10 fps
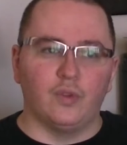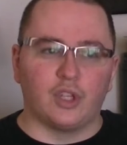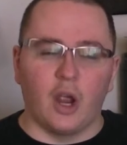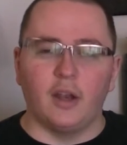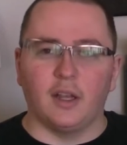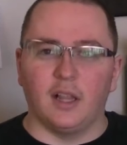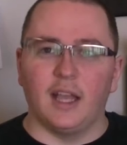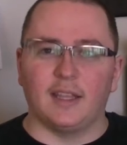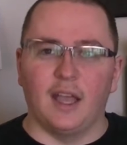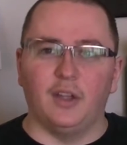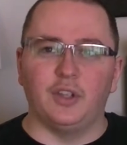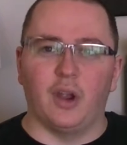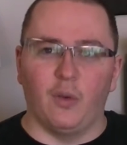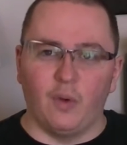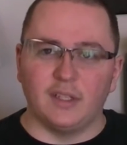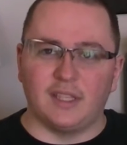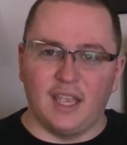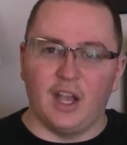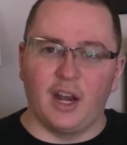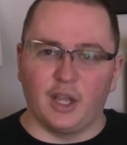starting to collect Eldar, once
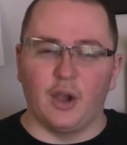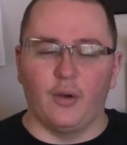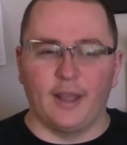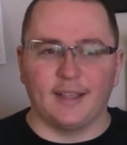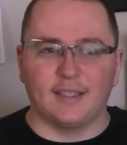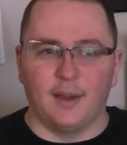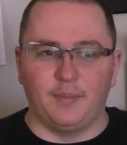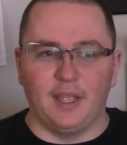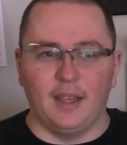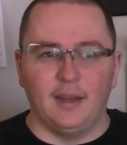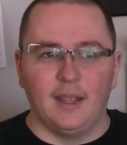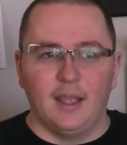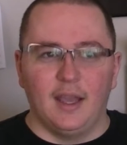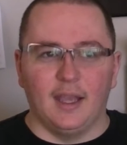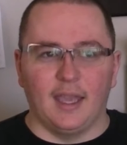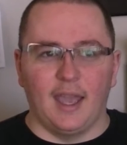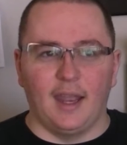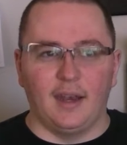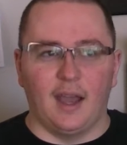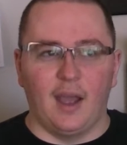they got a codex update,
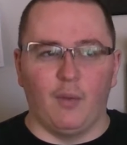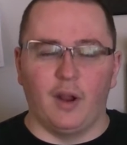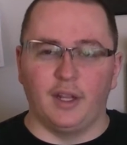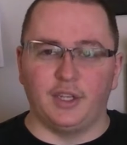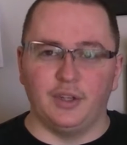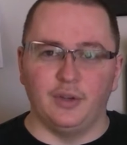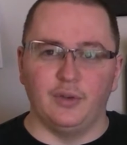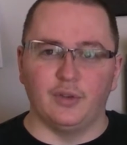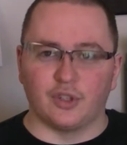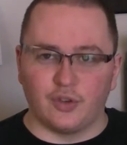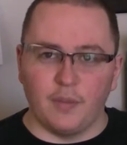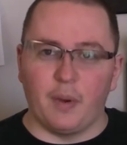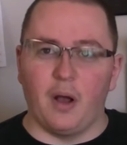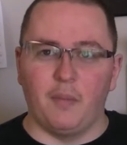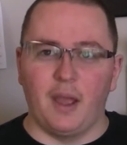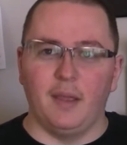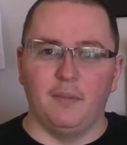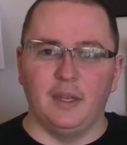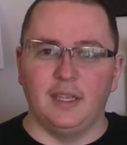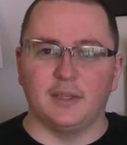again, I wanted to strip all my
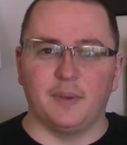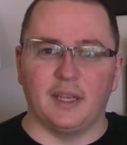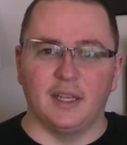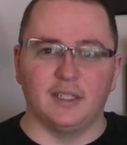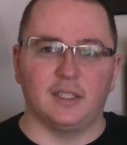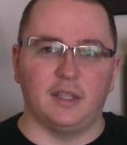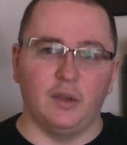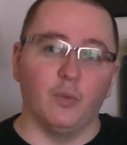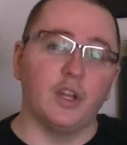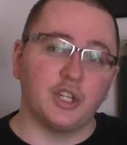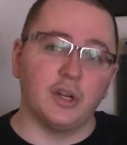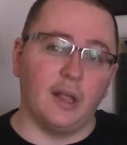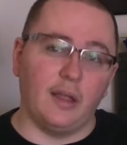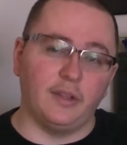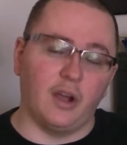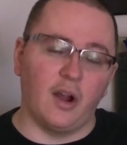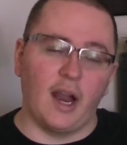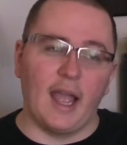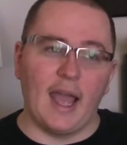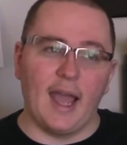minis because the original Eldar
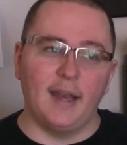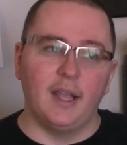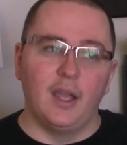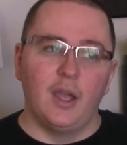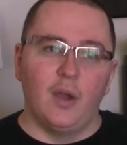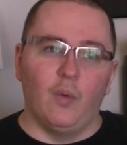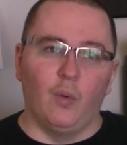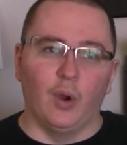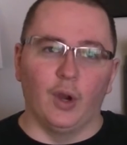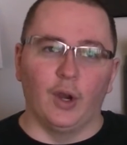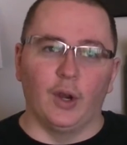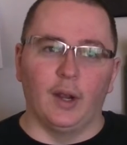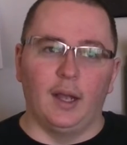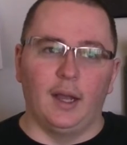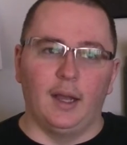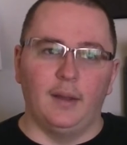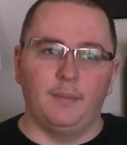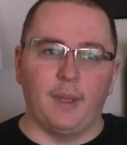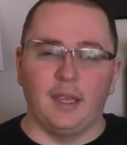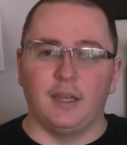I had were
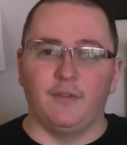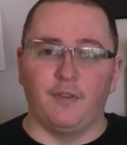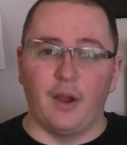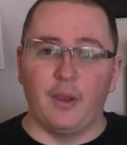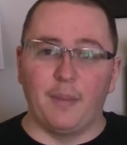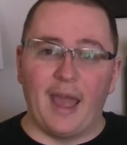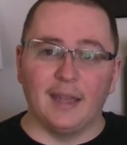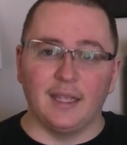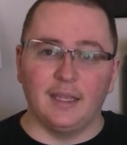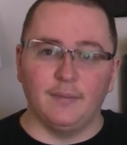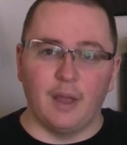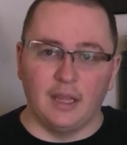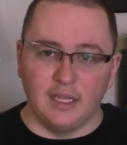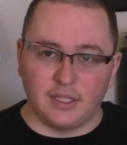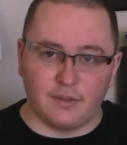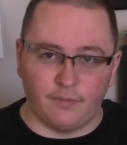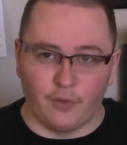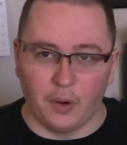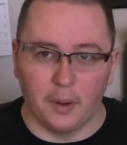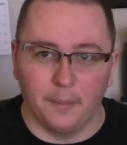painted very badly, at least
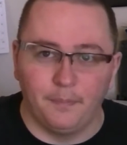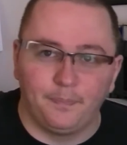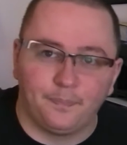for